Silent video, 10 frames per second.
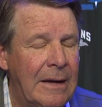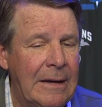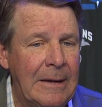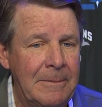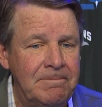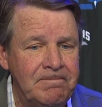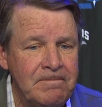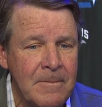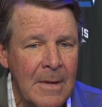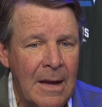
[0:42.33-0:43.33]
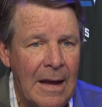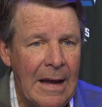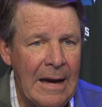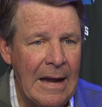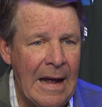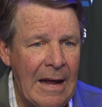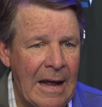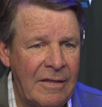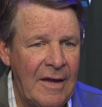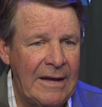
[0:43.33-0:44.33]
Um, and
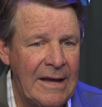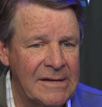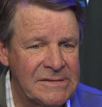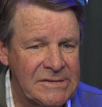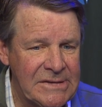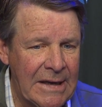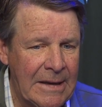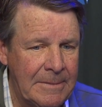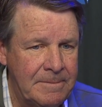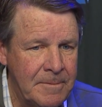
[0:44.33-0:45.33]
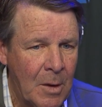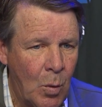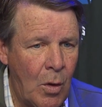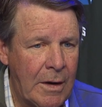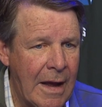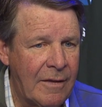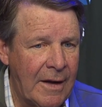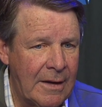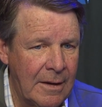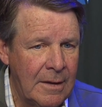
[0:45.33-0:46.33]
I, I, think his uh, work ethic